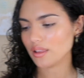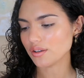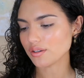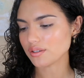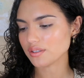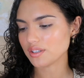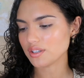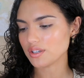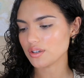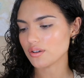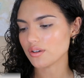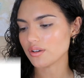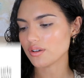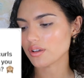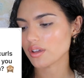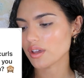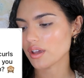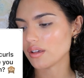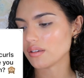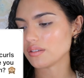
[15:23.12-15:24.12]
long do your
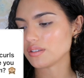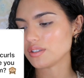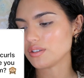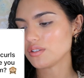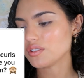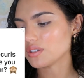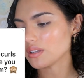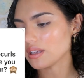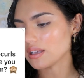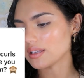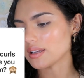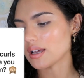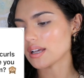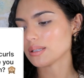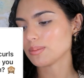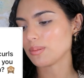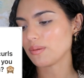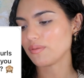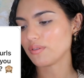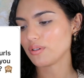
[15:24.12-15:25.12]
curls usually
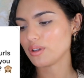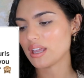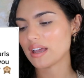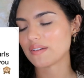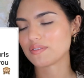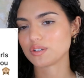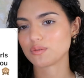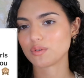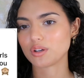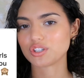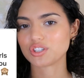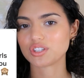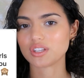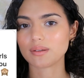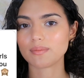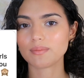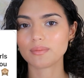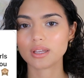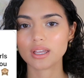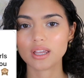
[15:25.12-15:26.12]
last before you have to wash
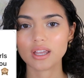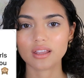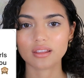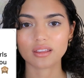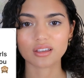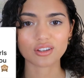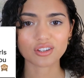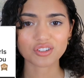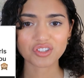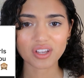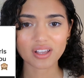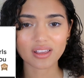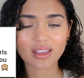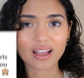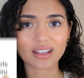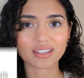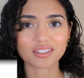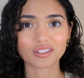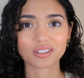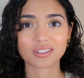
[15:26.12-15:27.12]
them? They usually
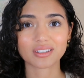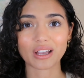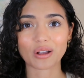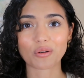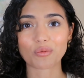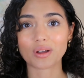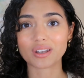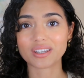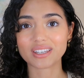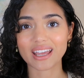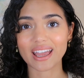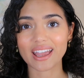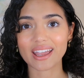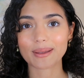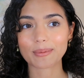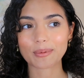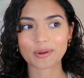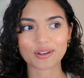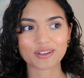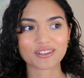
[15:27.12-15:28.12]
last just like 1
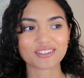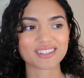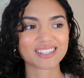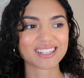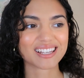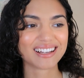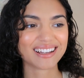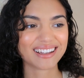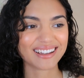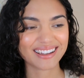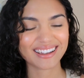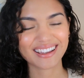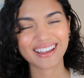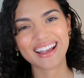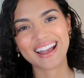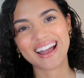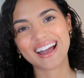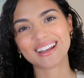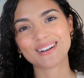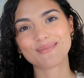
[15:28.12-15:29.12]
day, because
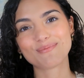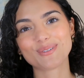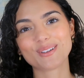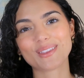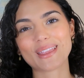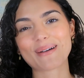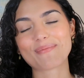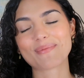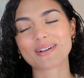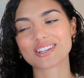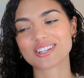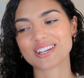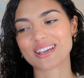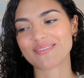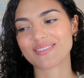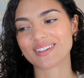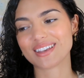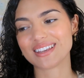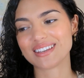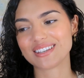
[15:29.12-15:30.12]
I didn't put that much
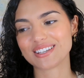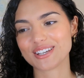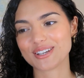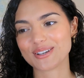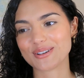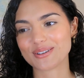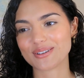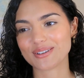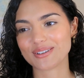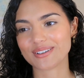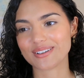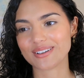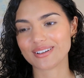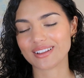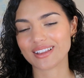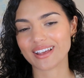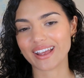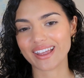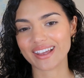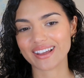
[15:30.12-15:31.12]
effort into
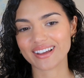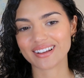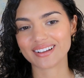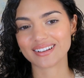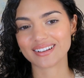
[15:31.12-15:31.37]
like